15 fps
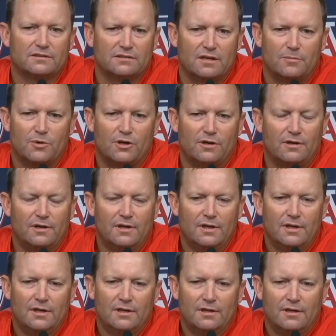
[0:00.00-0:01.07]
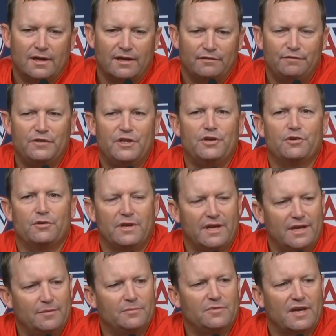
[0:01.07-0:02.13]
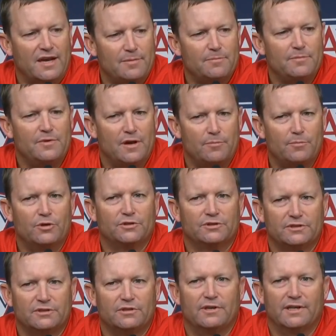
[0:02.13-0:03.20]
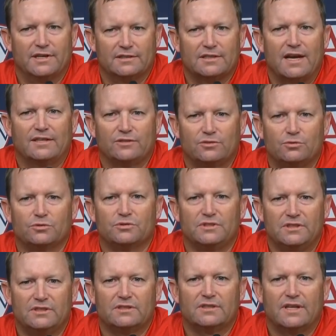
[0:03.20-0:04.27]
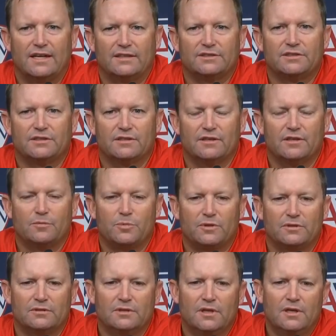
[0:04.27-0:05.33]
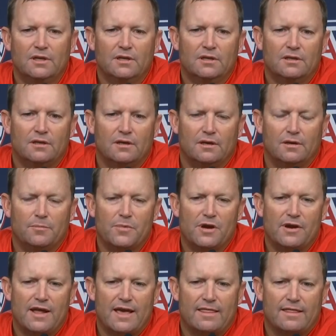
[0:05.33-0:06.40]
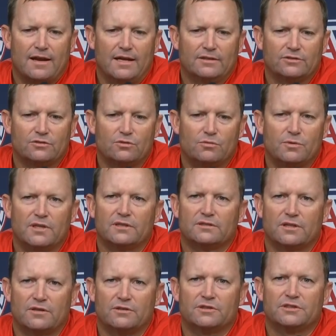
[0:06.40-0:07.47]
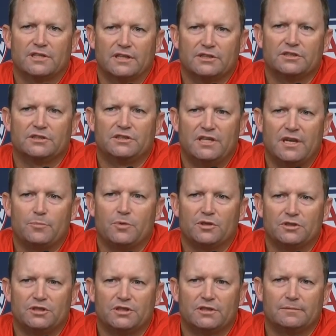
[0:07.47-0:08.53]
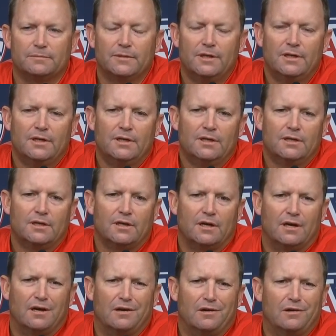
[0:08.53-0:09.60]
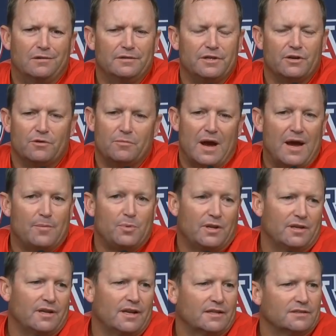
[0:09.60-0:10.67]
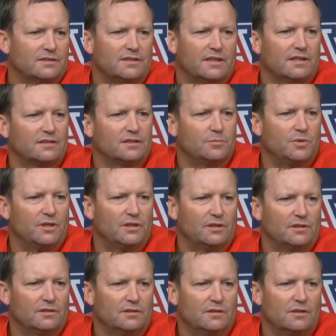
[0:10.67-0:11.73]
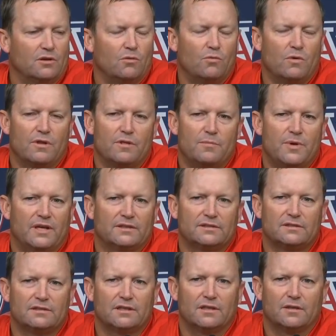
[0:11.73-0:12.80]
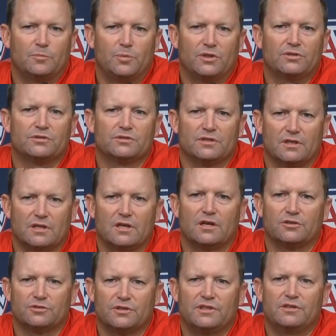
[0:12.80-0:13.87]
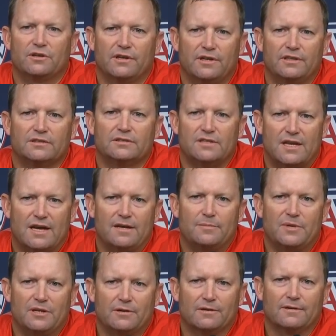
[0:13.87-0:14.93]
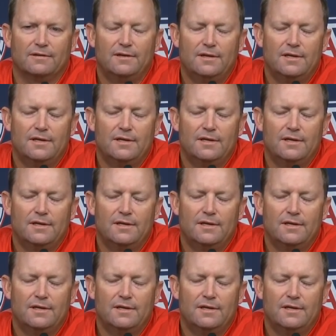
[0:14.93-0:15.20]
summer. Had video game type numbers, and during his high school season last year, helping uh, Maranatha High School win a Southern Section championship uh, you know, in my opinion, has a chance to be, you know, one of the best uh, pitchers in the country during his time here